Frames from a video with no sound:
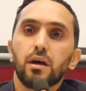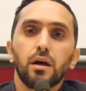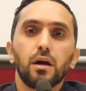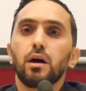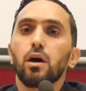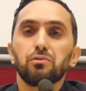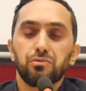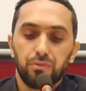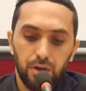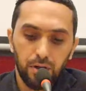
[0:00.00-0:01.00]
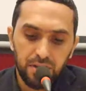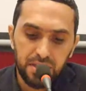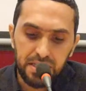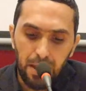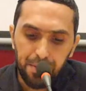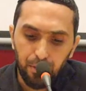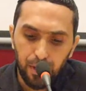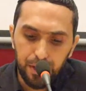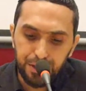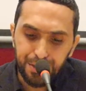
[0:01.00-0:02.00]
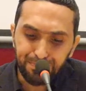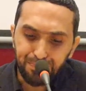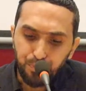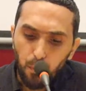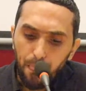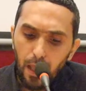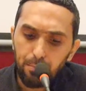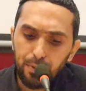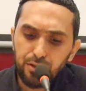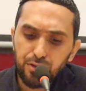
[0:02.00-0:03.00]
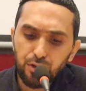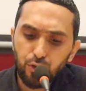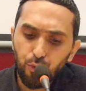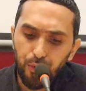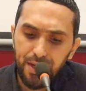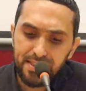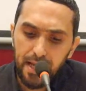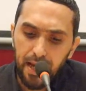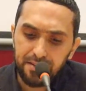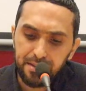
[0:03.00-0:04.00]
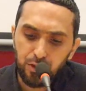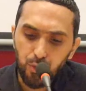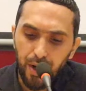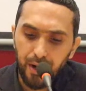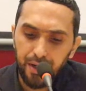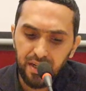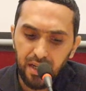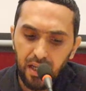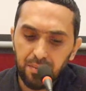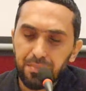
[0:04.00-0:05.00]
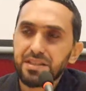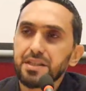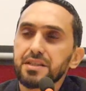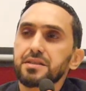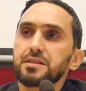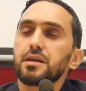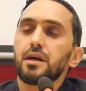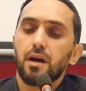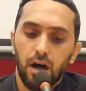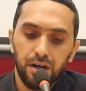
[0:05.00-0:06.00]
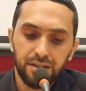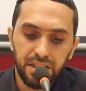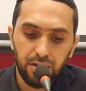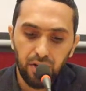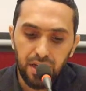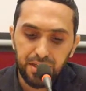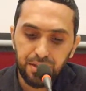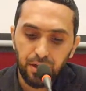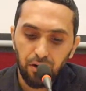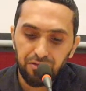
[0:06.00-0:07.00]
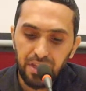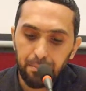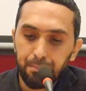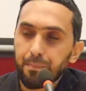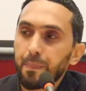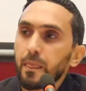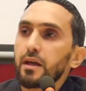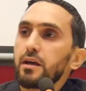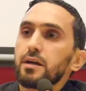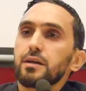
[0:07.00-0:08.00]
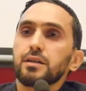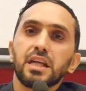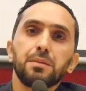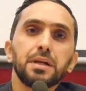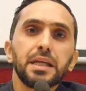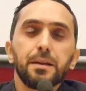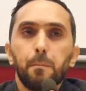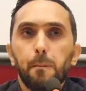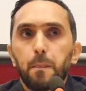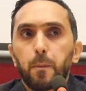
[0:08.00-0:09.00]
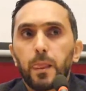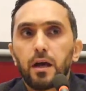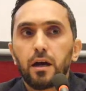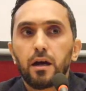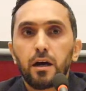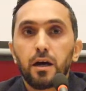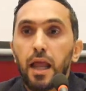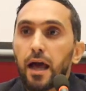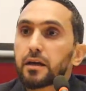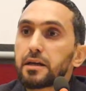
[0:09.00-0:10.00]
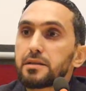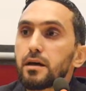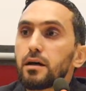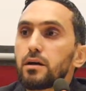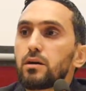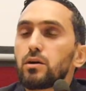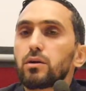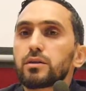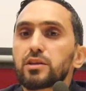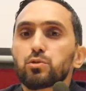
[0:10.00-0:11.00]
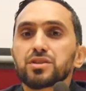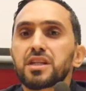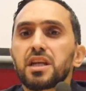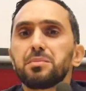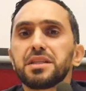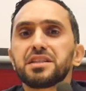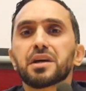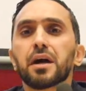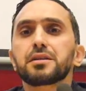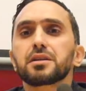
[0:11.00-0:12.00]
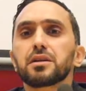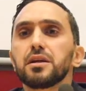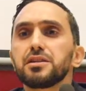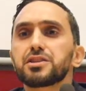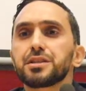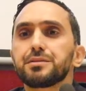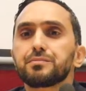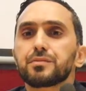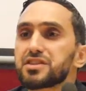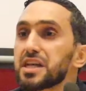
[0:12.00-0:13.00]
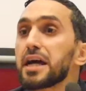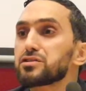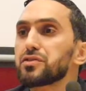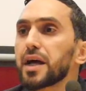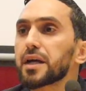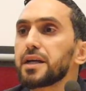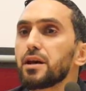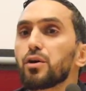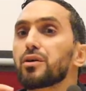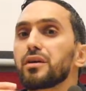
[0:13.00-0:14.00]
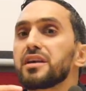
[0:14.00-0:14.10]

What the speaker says: of the Islamic religion, but three sciences were an immediate articulation of them, namely al-Aqidah, that was an immediate articulation, the science of Aqidah or